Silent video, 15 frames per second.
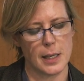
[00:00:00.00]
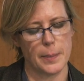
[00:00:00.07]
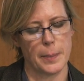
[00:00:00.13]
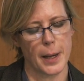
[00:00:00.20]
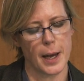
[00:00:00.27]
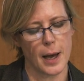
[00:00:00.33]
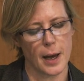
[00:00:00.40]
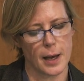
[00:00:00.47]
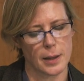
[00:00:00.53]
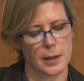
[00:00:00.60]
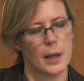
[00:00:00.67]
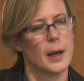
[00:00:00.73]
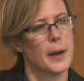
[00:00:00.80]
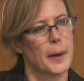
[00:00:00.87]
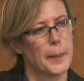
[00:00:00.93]

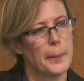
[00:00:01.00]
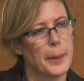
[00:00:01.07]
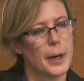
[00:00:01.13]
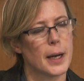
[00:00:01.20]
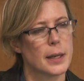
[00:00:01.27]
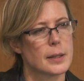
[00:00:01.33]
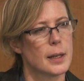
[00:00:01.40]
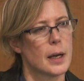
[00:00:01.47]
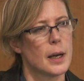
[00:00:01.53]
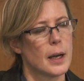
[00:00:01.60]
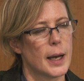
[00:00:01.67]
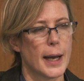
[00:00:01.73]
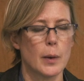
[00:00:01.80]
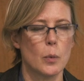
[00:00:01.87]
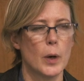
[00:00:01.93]
path, but
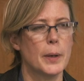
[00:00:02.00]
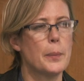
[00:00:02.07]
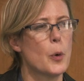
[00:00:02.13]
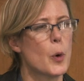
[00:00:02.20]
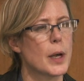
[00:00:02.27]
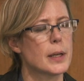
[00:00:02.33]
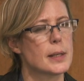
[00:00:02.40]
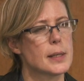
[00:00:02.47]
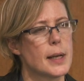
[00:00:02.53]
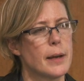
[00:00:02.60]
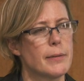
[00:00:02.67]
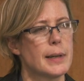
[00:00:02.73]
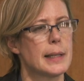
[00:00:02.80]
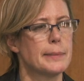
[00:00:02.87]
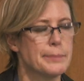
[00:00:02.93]
at
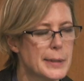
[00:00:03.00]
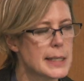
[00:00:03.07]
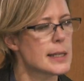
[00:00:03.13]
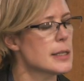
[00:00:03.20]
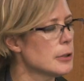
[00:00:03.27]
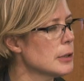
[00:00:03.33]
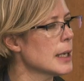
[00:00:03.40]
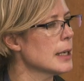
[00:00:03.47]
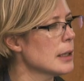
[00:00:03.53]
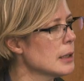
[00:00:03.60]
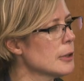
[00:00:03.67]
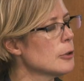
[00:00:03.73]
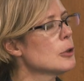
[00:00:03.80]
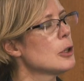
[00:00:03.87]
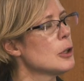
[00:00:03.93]
1.7, it's still getting a
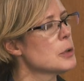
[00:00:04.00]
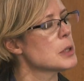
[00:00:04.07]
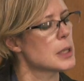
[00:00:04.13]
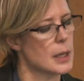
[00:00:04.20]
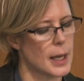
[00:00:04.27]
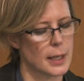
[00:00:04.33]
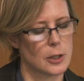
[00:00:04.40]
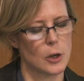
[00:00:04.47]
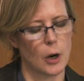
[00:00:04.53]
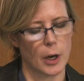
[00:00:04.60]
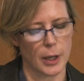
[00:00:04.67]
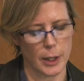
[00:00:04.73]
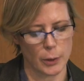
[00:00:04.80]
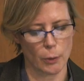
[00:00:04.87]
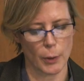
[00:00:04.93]
little close to that
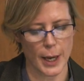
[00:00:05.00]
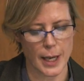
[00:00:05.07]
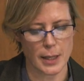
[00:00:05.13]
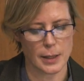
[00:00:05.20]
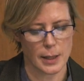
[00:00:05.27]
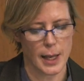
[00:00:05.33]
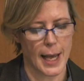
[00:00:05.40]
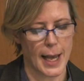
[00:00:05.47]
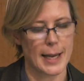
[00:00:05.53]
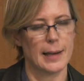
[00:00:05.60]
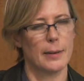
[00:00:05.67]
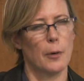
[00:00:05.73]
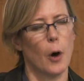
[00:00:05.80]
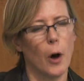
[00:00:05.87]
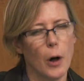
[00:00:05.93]
target rate.
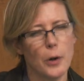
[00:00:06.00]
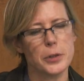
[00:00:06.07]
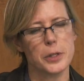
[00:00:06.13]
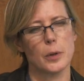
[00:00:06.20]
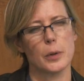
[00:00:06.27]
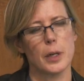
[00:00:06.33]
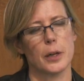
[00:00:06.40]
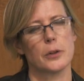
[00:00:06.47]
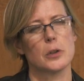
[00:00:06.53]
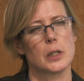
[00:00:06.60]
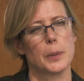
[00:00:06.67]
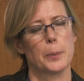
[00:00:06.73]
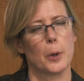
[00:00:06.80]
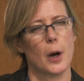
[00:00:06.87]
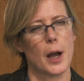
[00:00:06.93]
And also, the other
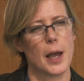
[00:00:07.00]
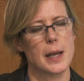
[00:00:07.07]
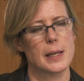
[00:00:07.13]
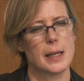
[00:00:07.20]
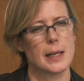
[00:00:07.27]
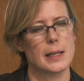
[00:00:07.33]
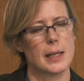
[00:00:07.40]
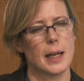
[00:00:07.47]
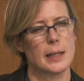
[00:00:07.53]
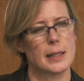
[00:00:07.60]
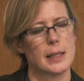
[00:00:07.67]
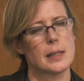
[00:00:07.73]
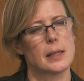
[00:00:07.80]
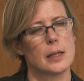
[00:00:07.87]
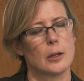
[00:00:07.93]
surprise is that
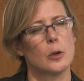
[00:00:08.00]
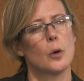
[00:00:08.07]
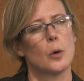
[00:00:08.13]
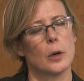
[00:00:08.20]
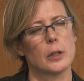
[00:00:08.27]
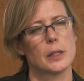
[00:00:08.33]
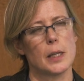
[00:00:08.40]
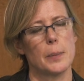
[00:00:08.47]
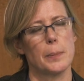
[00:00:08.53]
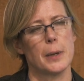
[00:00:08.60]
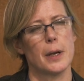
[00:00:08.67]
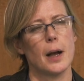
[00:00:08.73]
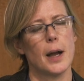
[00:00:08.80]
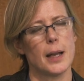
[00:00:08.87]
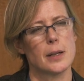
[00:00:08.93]
since the core
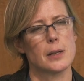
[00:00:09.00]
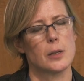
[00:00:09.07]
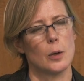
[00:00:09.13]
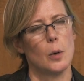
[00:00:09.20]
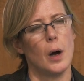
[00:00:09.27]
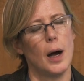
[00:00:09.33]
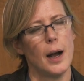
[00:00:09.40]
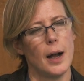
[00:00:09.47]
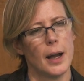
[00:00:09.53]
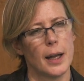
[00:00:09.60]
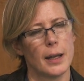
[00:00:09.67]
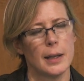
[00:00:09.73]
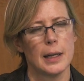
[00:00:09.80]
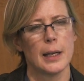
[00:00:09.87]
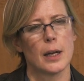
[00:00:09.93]
CPI is so
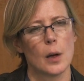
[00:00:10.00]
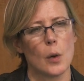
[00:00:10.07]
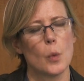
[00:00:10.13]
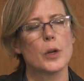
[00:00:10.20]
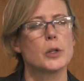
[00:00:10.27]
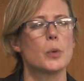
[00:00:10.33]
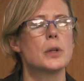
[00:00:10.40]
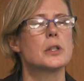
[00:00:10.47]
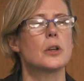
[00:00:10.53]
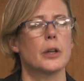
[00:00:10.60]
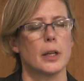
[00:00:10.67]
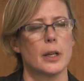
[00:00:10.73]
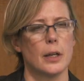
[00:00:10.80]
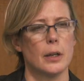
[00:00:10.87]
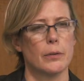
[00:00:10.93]
high, which one's
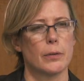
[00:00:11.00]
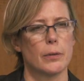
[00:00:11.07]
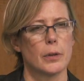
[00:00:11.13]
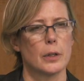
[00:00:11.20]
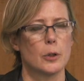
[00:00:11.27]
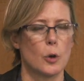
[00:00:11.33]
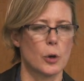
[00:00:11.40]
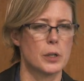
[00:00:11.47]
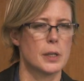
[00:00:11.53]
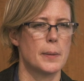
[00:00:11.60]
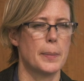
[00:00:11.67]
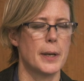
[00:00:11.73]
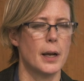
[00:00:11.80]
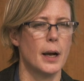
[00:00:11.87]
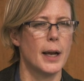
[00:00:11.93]
going to give? Core
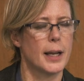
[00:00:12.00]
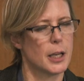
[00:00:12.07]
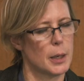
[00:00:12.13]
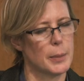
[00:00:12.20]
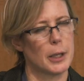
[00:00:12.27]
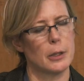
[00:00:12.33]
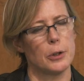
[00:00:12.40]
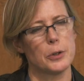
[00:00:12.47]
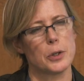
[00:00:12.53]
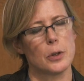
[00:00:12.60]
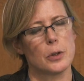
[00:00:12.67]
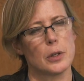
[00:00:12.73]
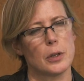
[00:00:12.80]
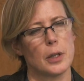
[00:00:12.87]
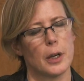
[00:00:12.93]
CPI coming
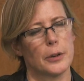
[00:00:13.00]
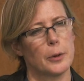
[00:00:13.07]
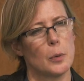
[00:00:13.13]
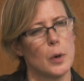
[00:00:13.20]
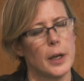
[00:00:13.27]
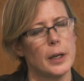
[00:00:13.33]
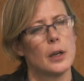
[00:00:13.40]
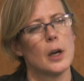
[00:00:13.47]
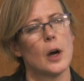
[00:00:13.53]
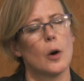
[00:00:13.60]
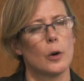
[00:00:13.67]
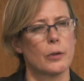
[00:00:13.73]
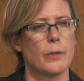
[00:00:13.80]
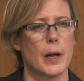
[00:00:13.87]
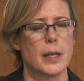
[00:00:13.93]
closer to the other one,
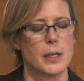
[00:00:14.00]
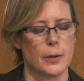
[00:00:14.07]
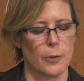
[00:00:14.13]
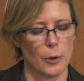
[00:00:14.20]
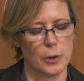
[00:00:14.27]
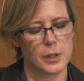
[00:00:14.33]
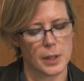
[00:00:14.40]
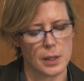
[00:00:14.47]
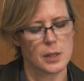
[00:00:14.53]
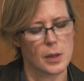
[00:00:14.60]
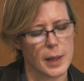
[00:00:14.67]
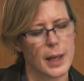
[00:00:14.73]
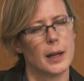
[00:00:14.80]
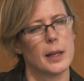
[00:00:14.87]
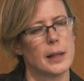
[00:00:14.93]
or vice versa. So
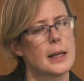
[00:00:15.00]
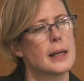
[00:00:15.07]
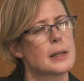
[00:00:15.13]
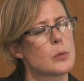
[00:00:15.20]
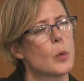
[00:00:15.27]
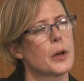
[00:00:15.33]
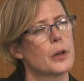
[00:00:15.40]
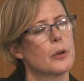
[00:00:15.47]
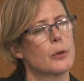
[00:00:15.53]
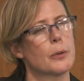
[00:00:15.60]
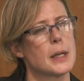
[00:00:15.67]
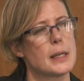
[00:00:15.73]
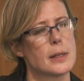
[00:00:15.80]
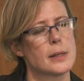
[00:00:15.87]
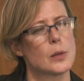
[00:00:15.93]
that, I think, is one of the
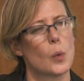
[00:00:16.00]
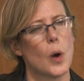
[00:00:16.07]
reasons